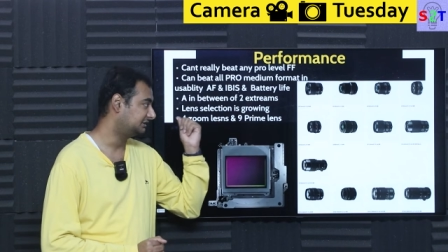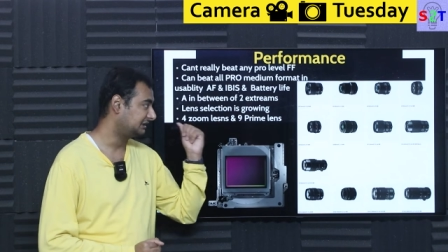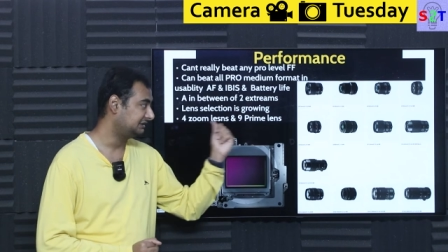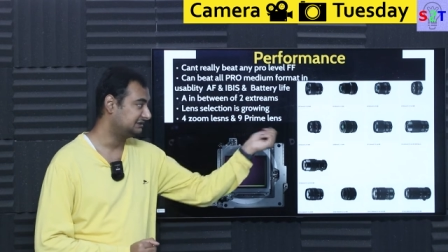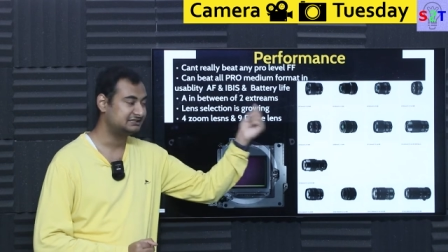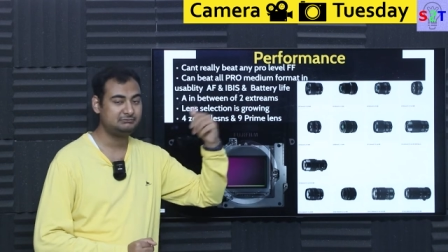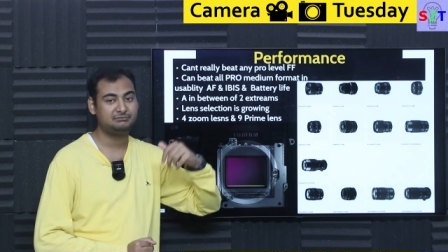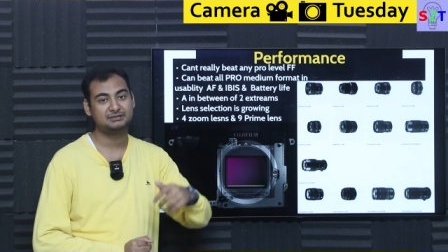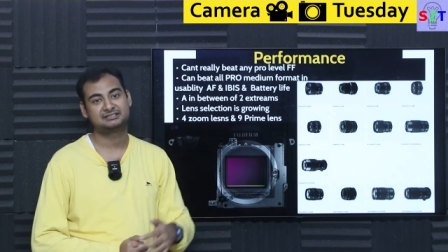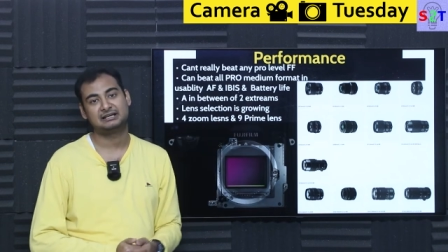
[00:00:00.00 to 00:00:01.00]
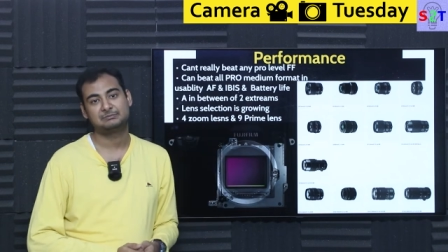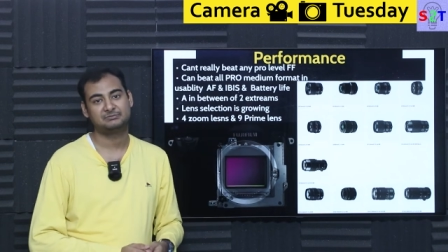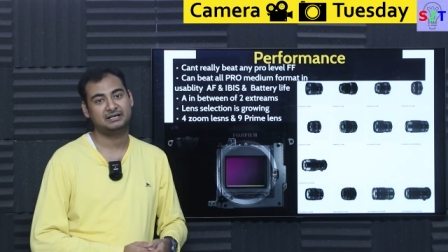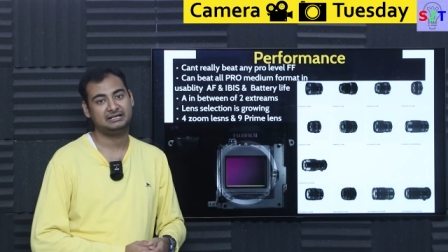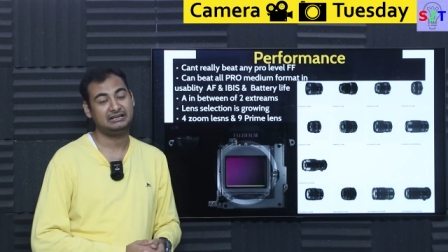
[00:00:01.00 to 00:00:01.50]
it can easily be bit
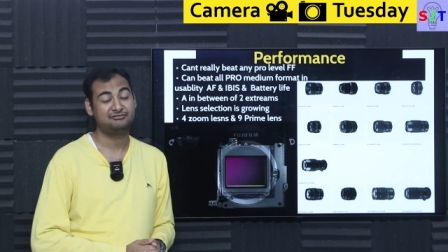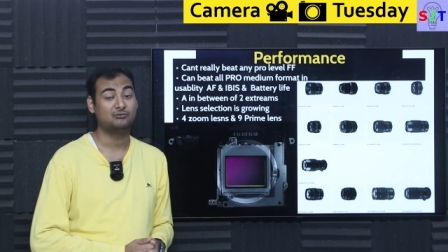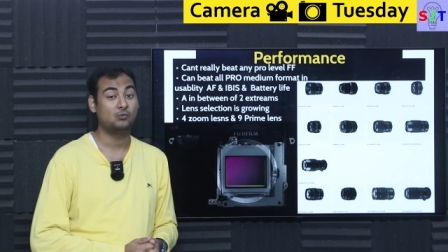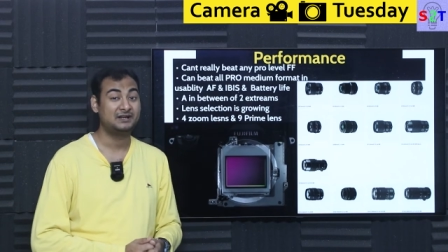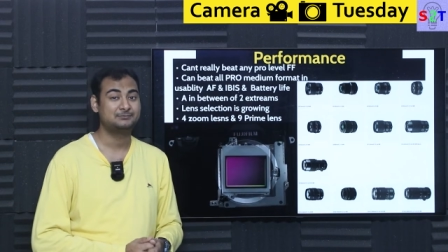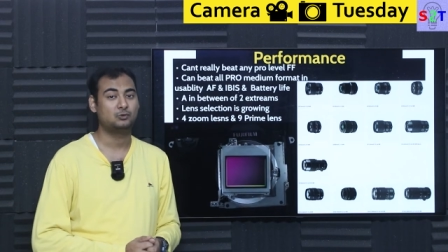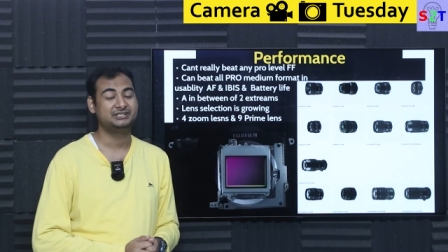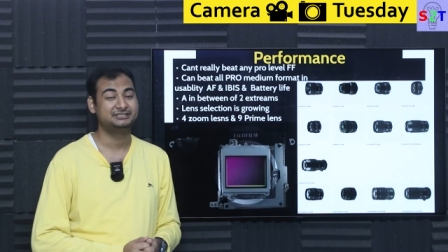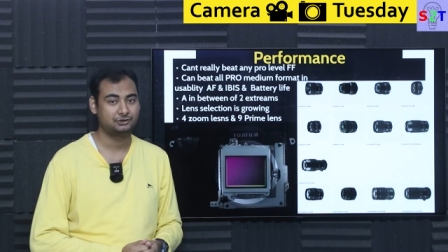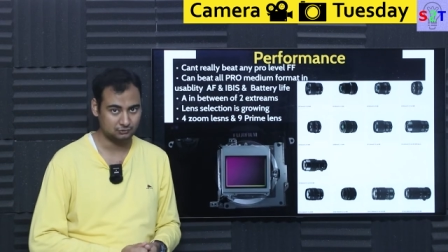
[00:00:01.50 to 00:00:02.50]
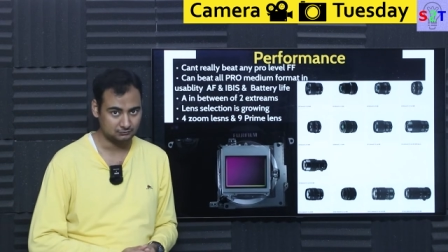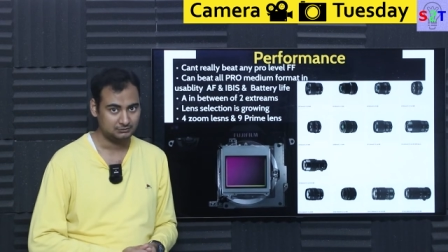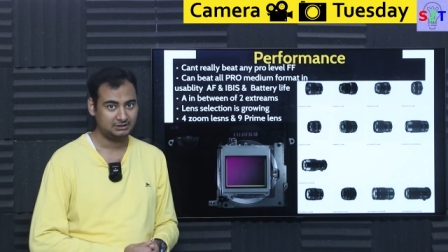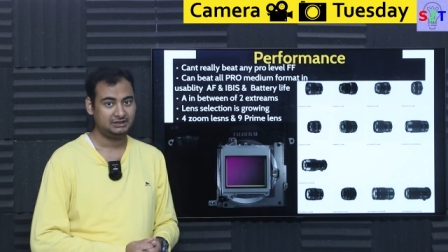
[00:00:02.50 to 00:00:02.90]
slapped by f1.2.